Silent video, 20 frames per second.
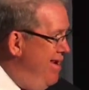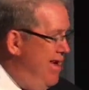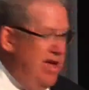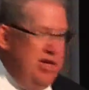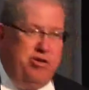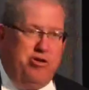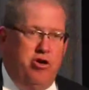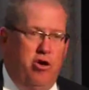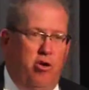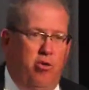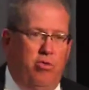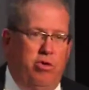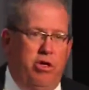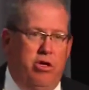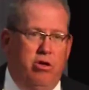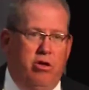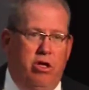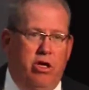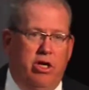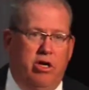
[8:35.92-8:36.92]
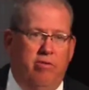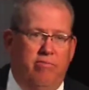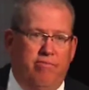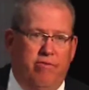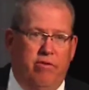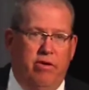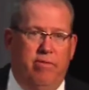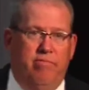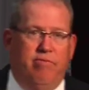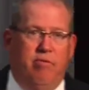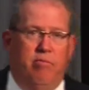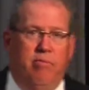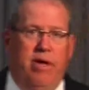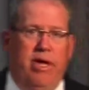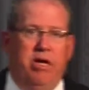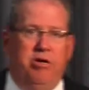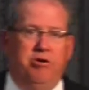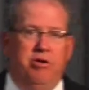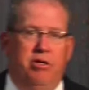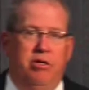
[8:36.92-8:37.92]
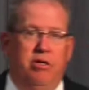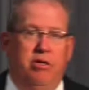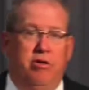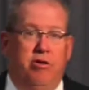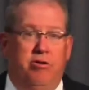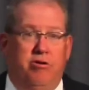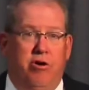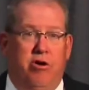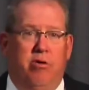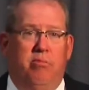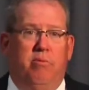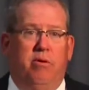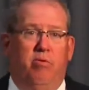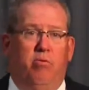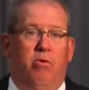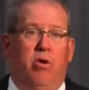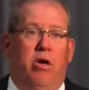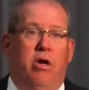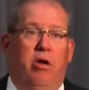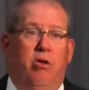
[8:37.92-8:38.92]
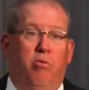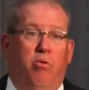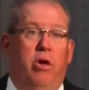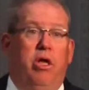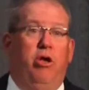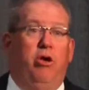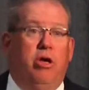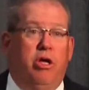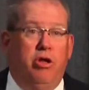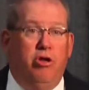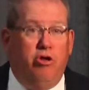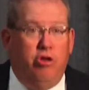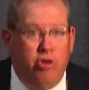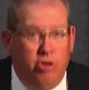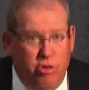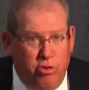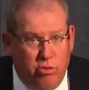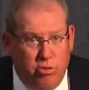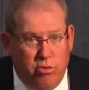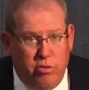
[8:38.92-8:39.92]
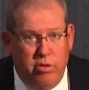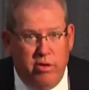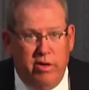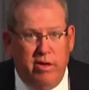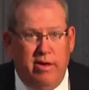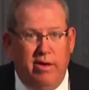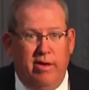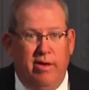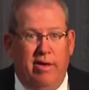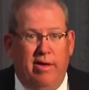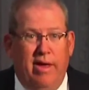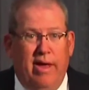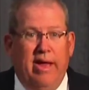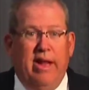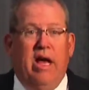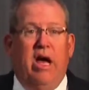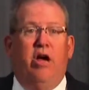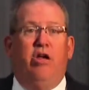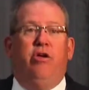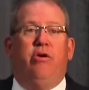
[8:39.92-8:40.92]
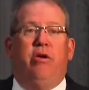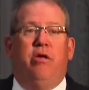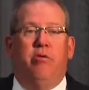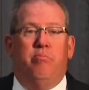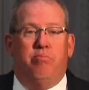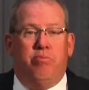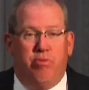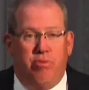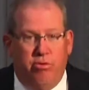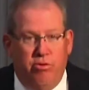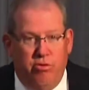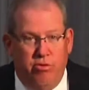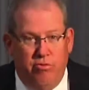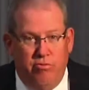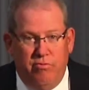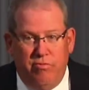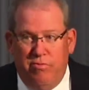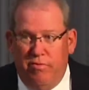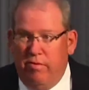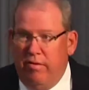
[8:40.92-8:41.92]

And so when you're looking for information to determine what you can do and how you can improve,